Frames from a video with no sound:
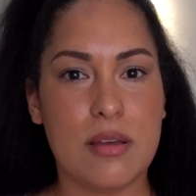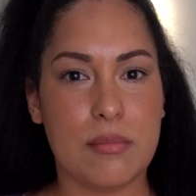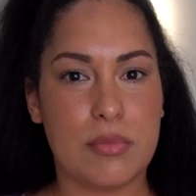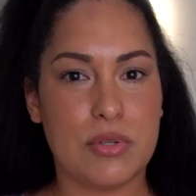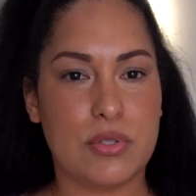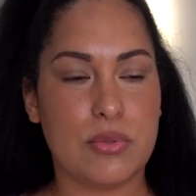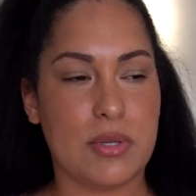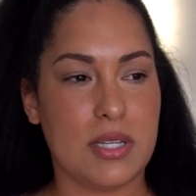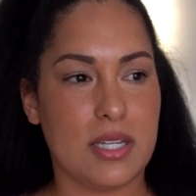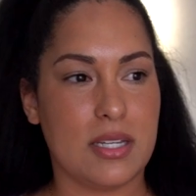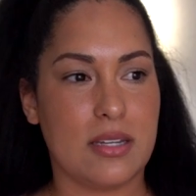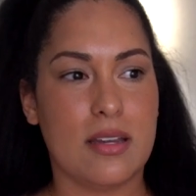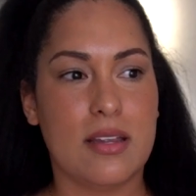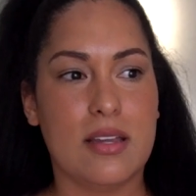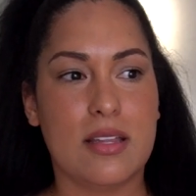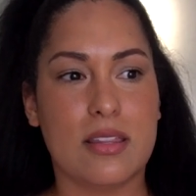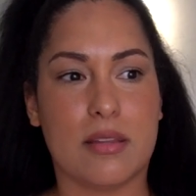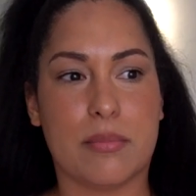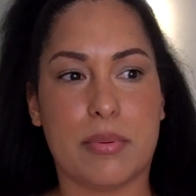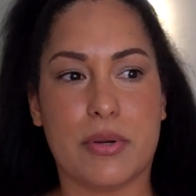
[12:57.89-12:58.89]
between
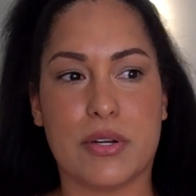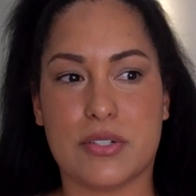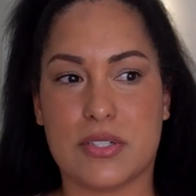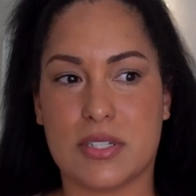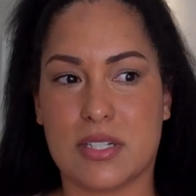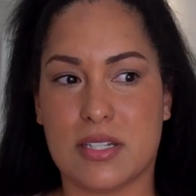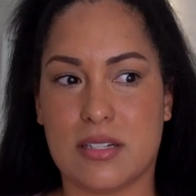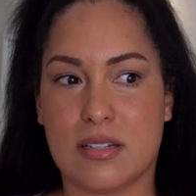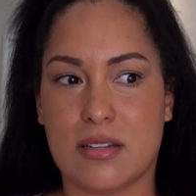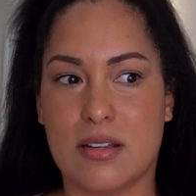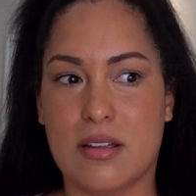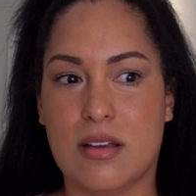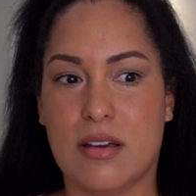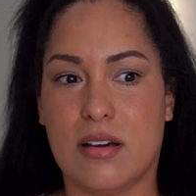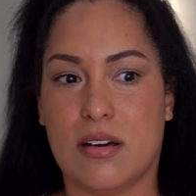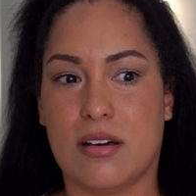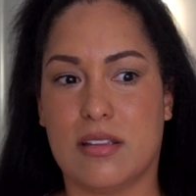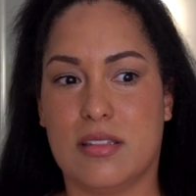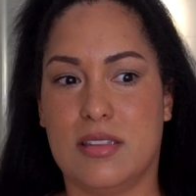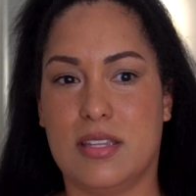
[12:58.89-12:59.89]
the person
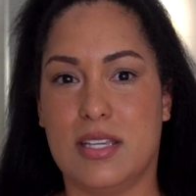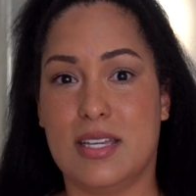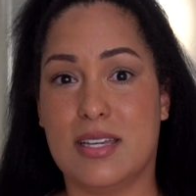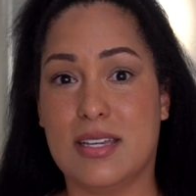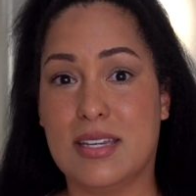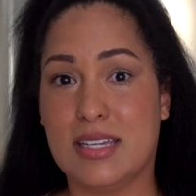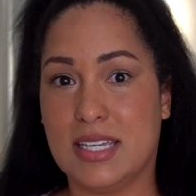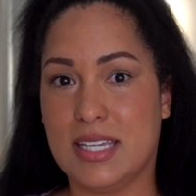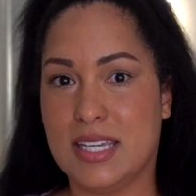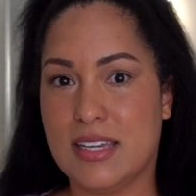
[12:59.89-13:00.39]
on the